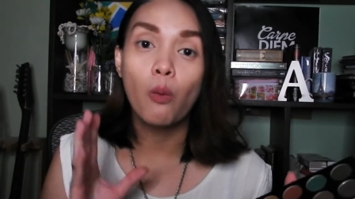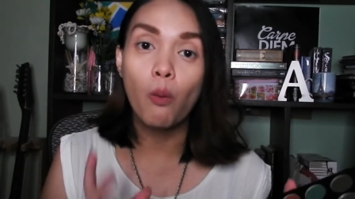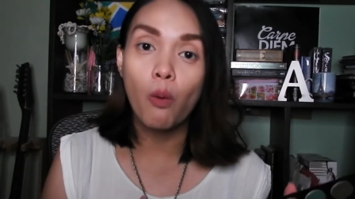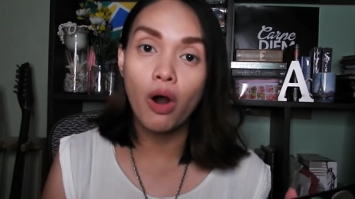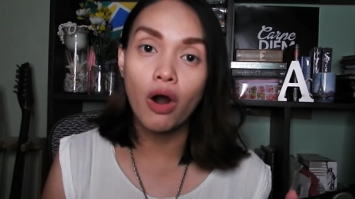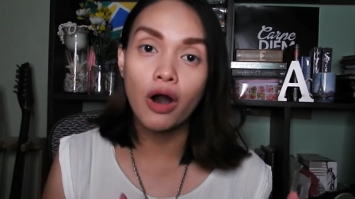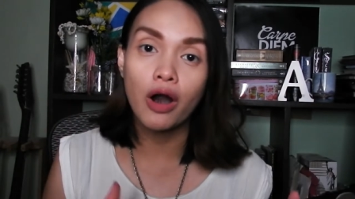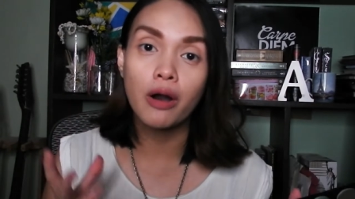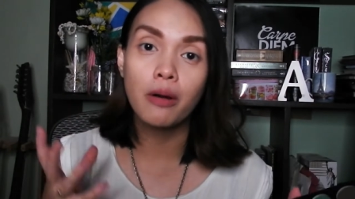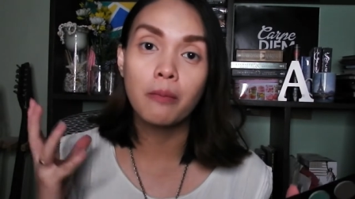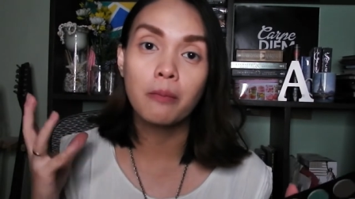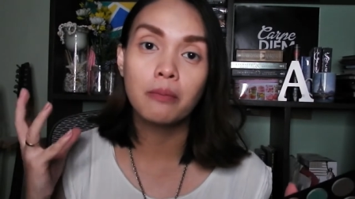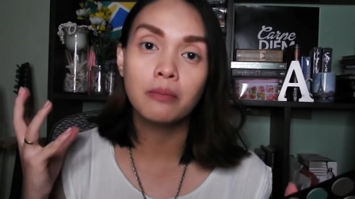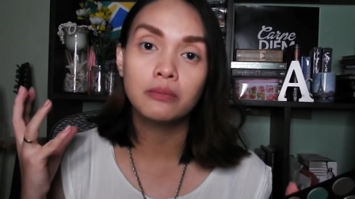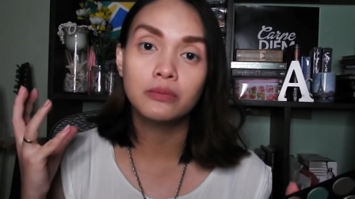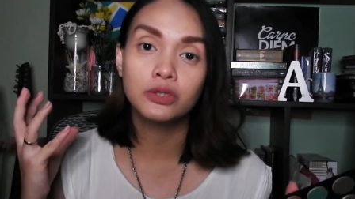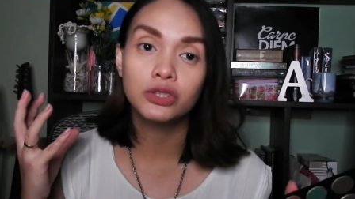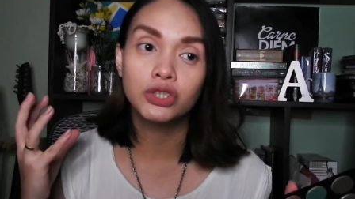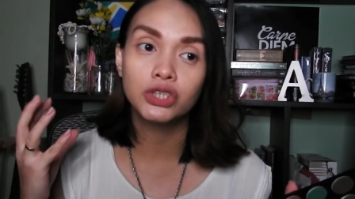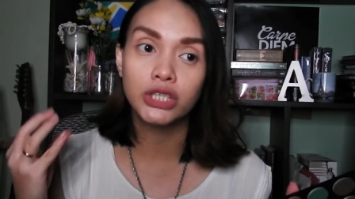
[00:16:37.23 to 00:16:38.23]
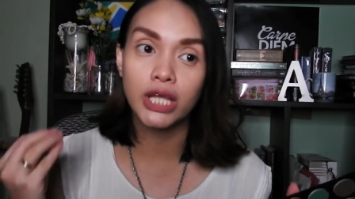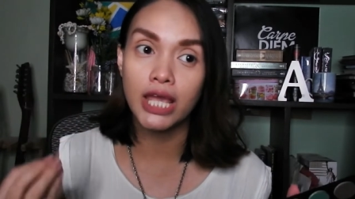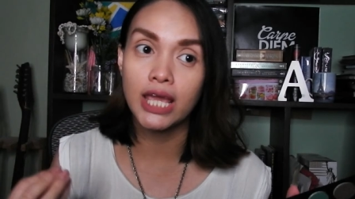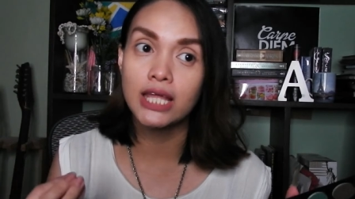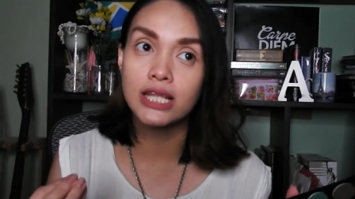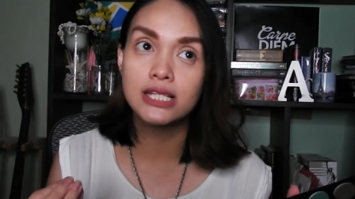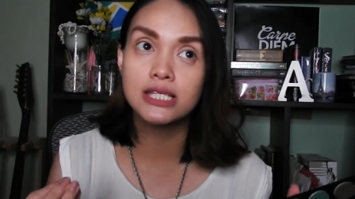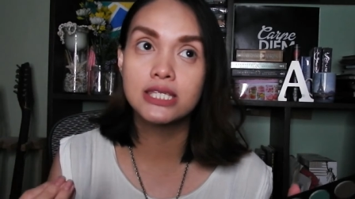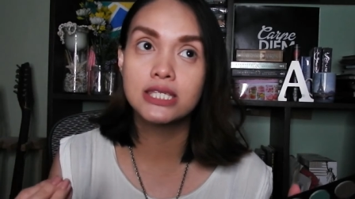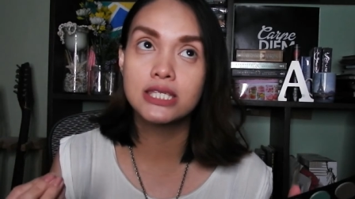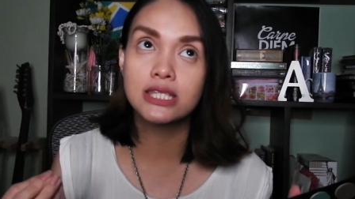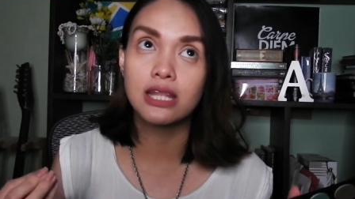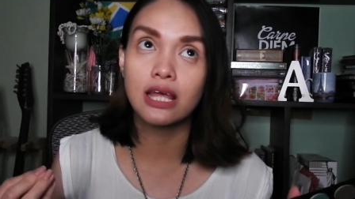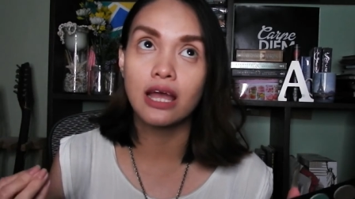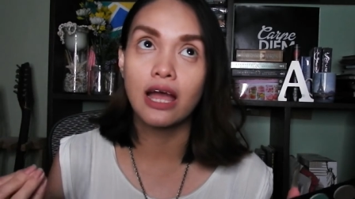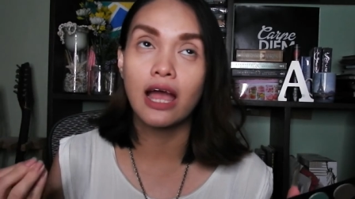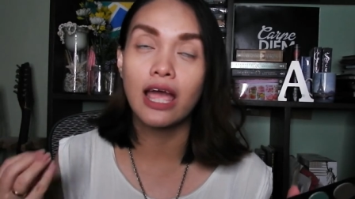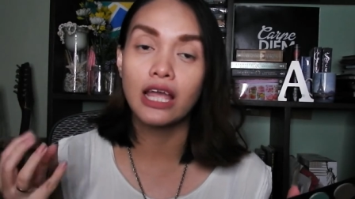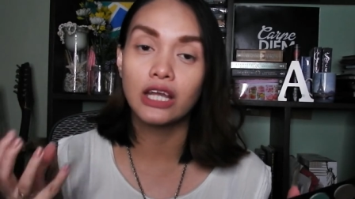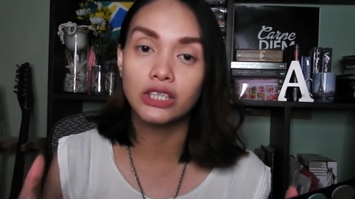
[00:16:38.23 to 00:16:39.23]
warm shades
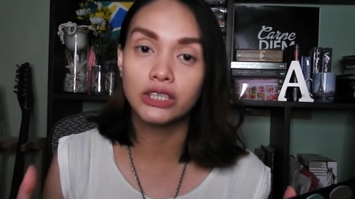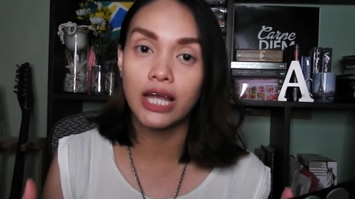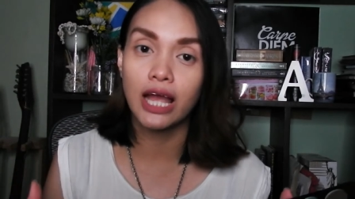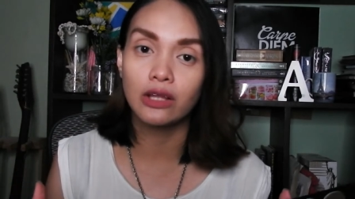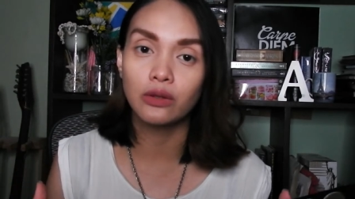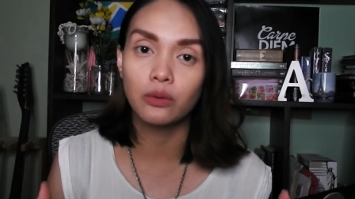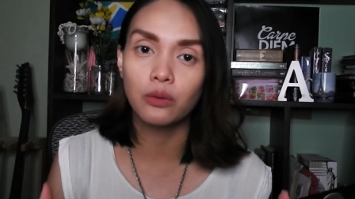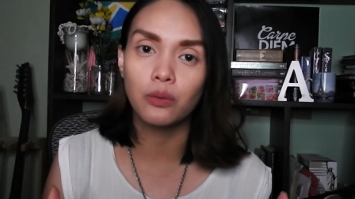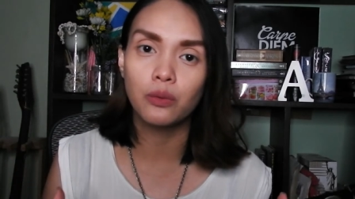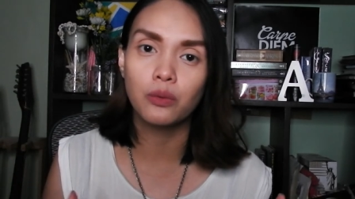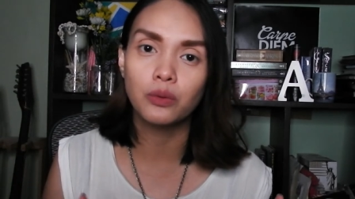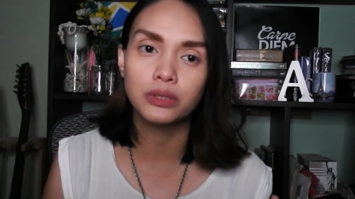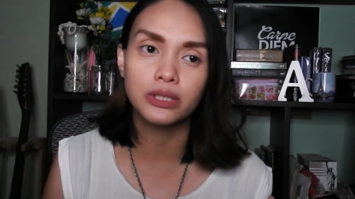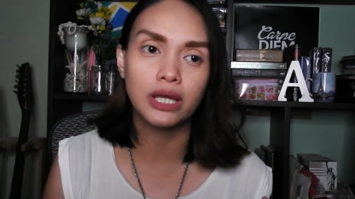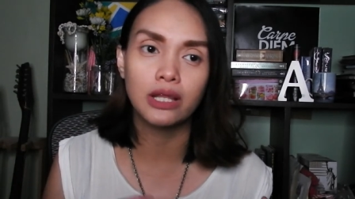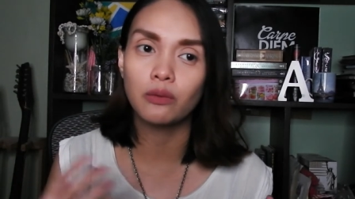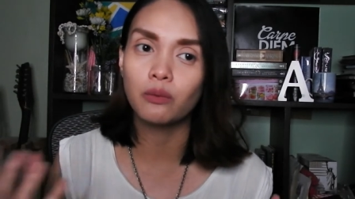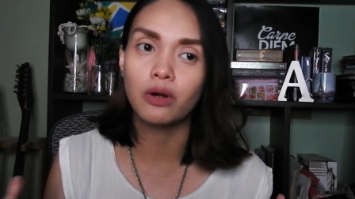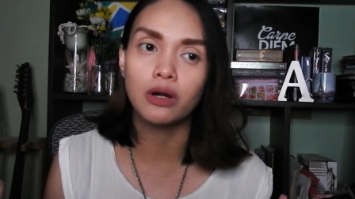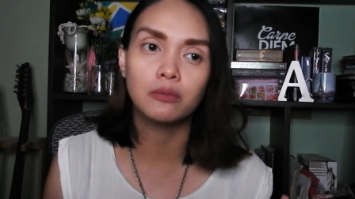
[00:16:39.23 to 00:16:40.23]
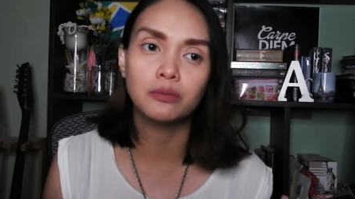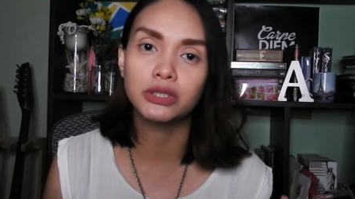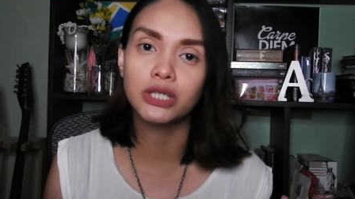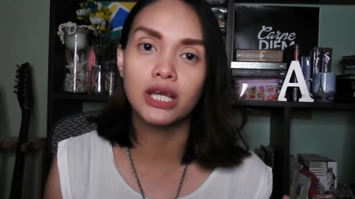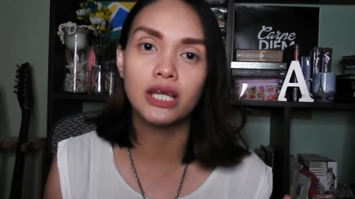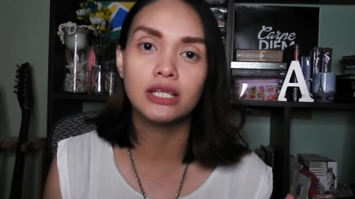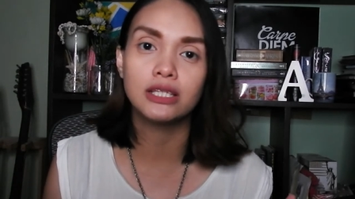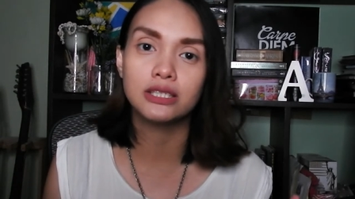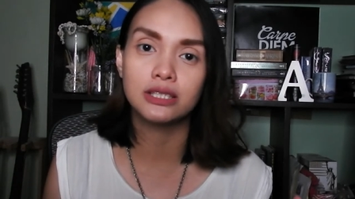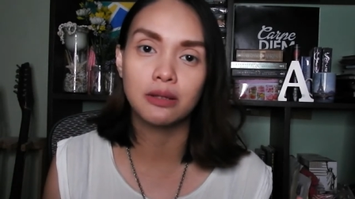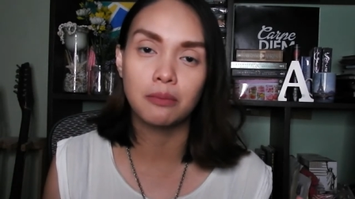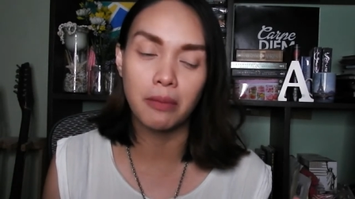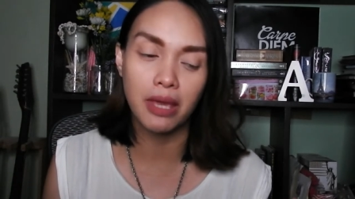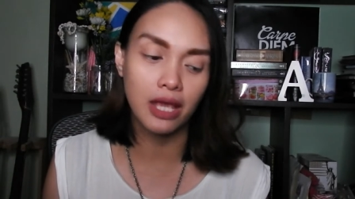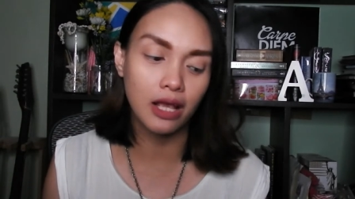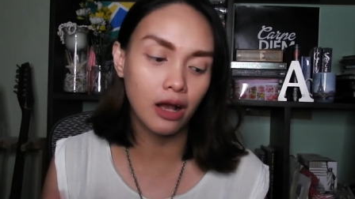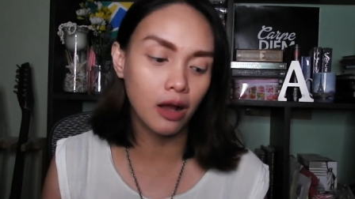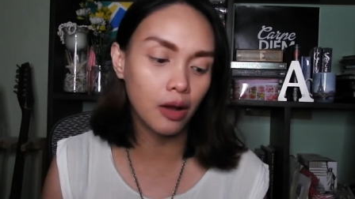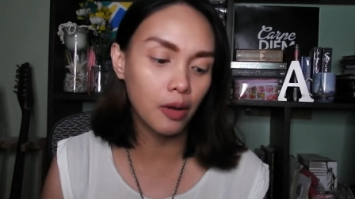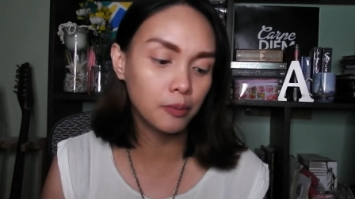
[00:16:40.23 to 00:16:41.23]
na eyeshadows and warm shades na
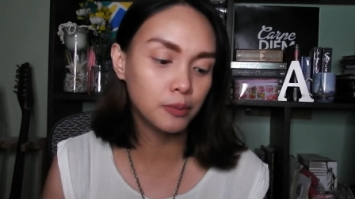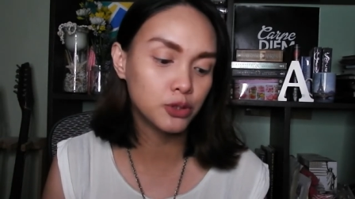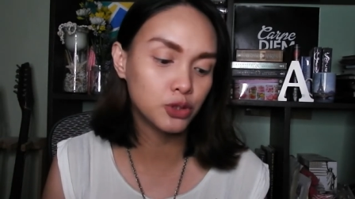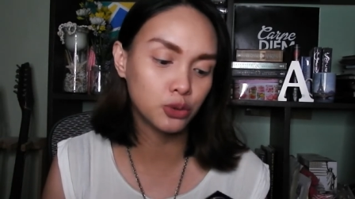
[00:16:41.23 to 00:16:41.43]
makeup.